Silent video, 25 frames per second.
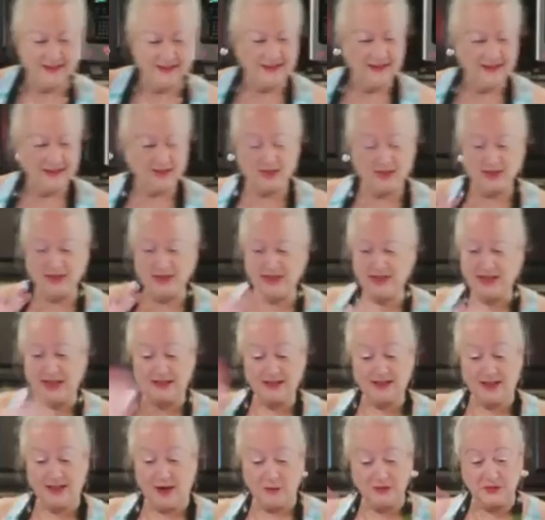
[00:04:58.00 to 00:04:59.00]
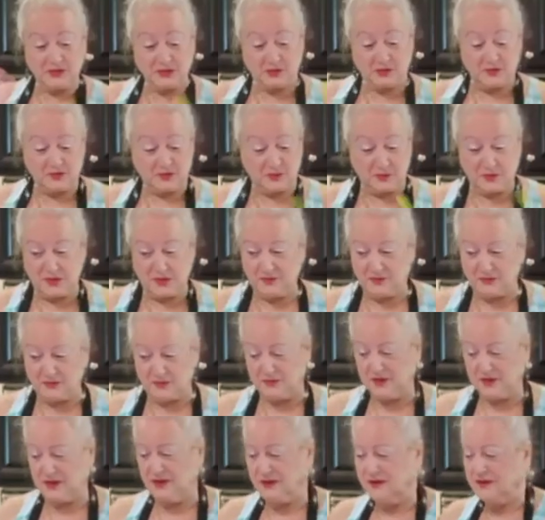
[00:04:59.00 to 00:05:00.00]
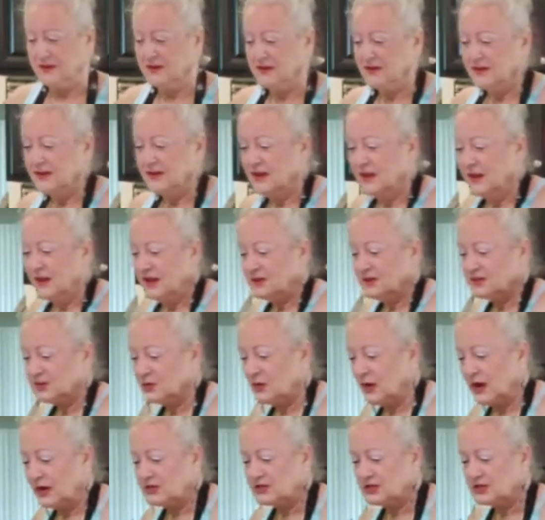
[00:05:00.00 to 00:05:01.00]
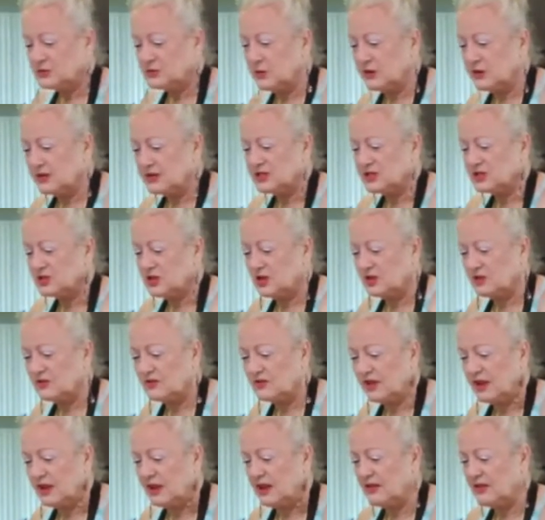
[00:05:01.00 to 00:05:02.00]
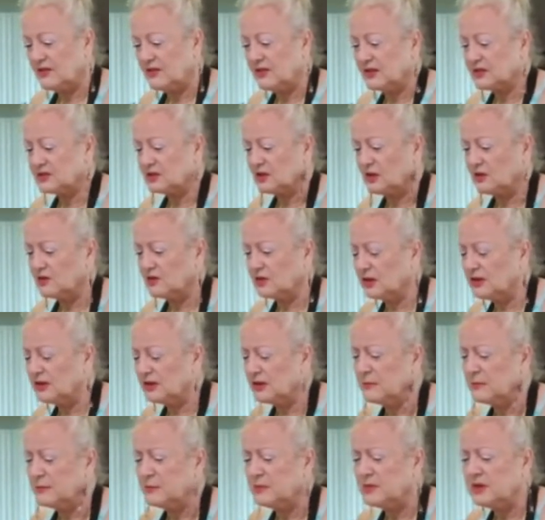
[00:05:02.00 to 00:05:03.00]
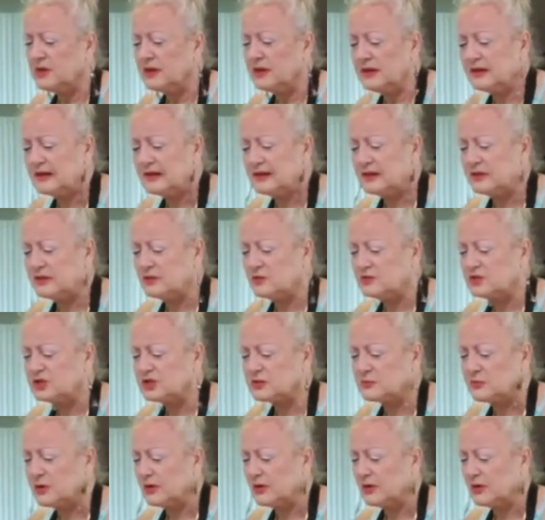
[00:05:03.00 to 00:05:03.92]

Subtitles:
Today, that's how it's going to be for me. So I just want to saute this, and immediately you smell